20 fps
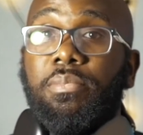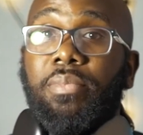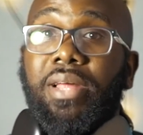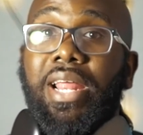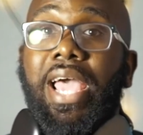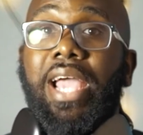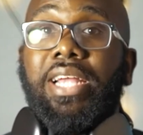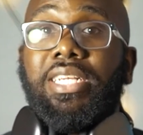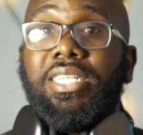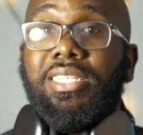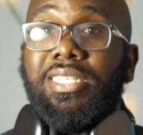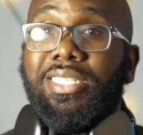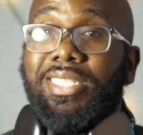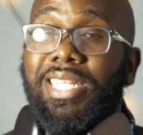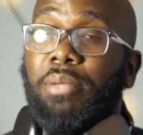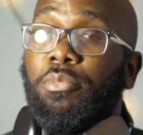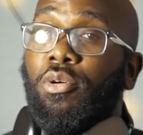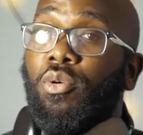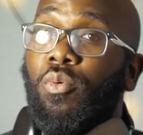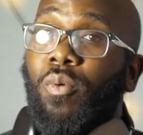but I actually
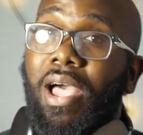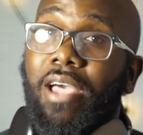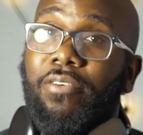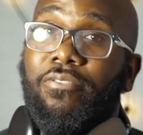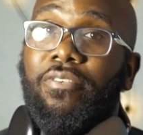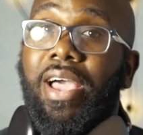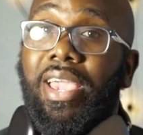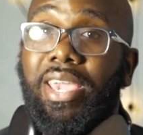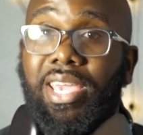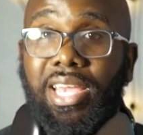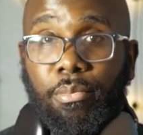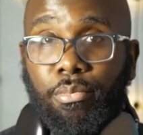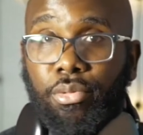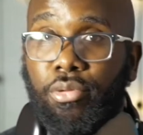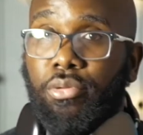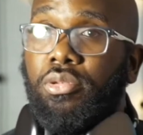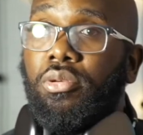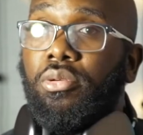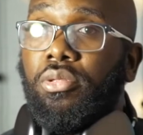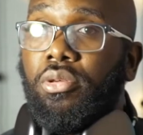disabled Wi-Fi and
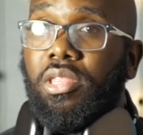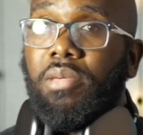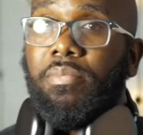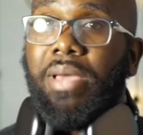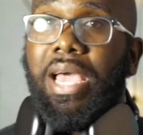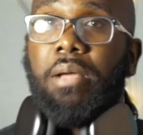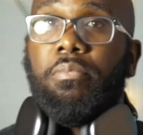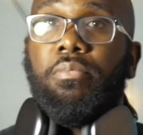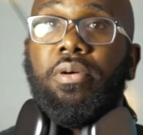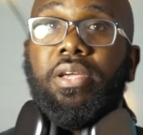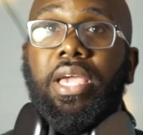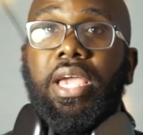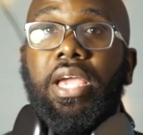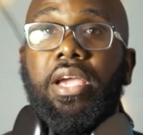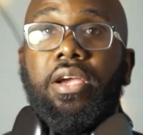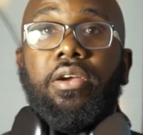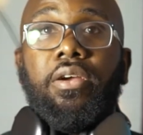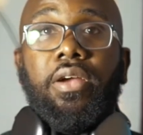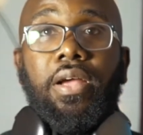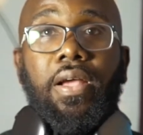Bluetooth on the MacBook
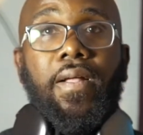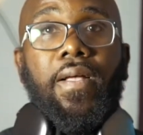Air,